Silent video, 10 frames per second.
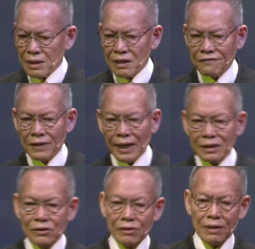If
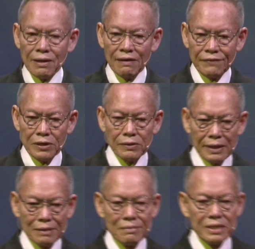God could love you
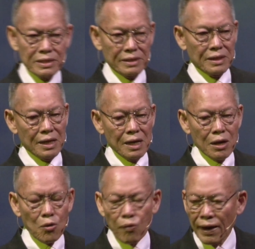and me
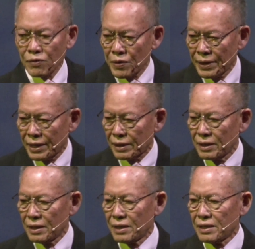while we were
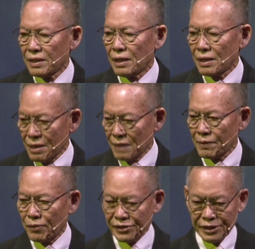
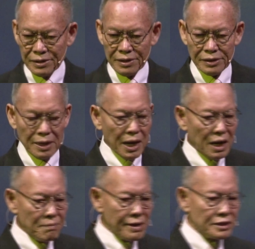unlovable sinners,
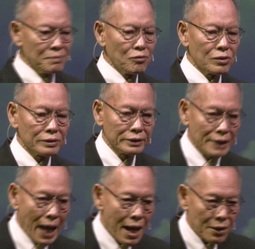how much more
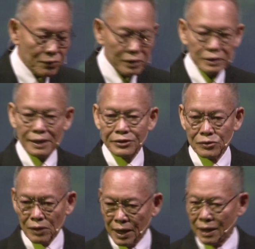now that
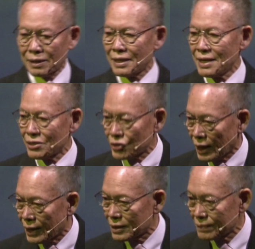you are a
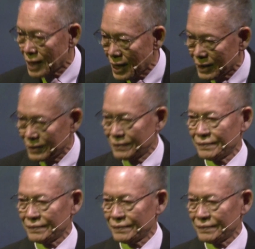child of God?